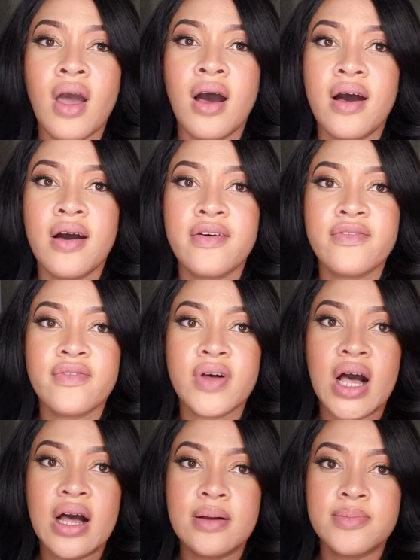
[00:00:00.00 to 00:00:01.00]
of
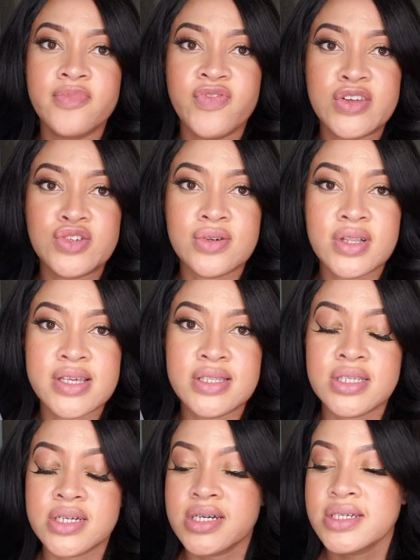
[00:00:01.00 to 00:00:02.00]
facial
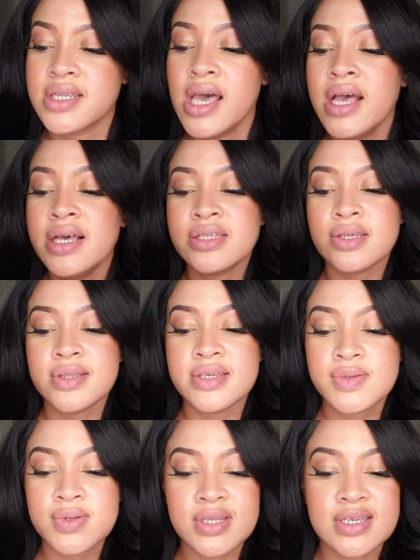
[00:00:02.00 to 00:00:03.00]
cleansers. So
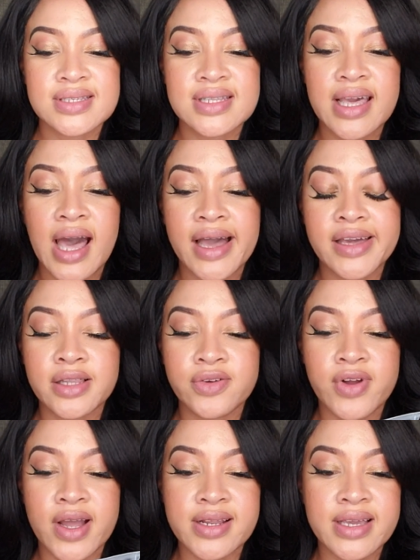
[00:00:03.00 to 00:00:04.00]
this one is the
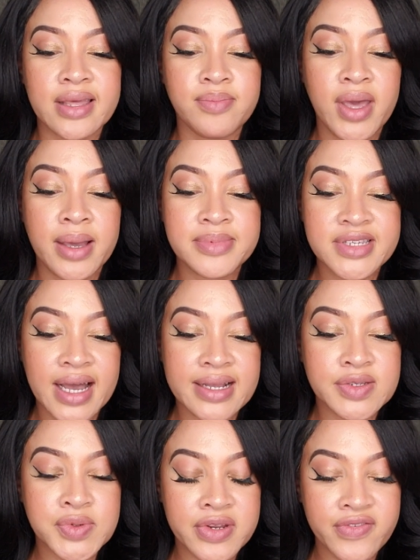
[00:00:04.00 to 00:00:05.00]
Hyaluronic and
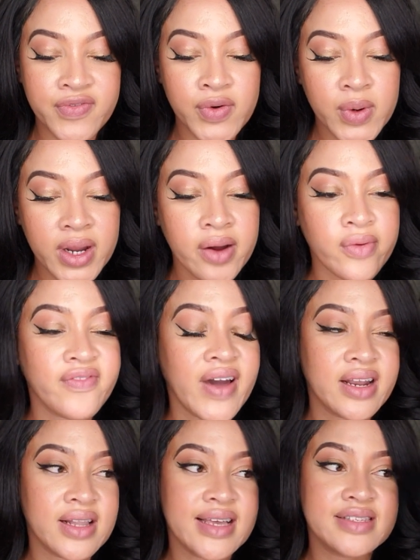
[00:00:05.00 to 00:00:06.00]
Peptide 24
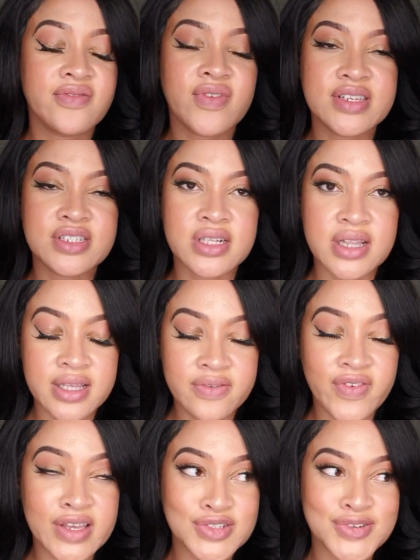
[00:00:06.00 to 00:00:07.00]
Revitalizing
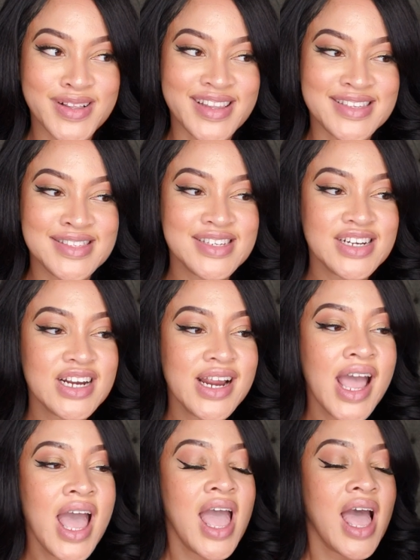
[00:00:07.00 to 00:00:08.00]
Facial Cleanser.
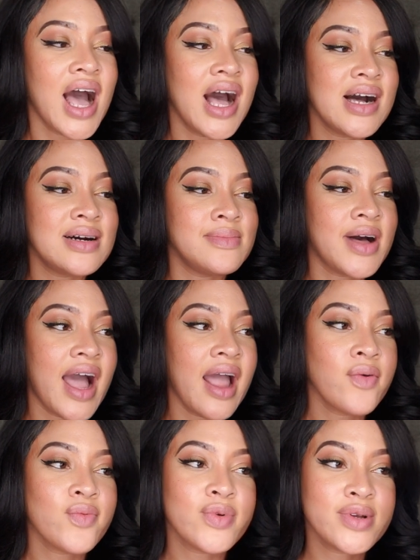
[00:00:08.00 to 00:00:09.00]

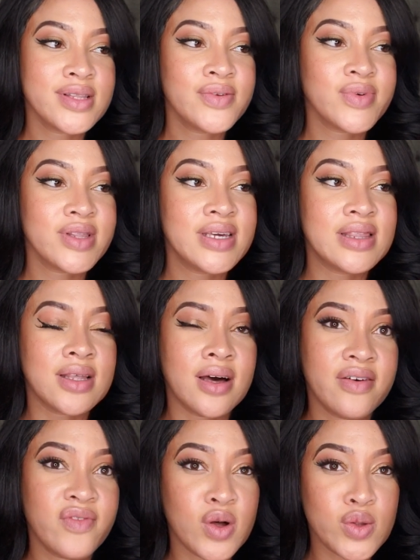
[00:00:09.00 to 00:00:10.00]
I really, really
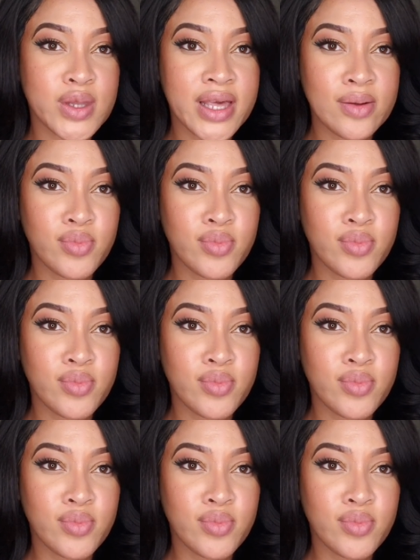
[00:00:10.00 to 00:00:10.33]
love Olay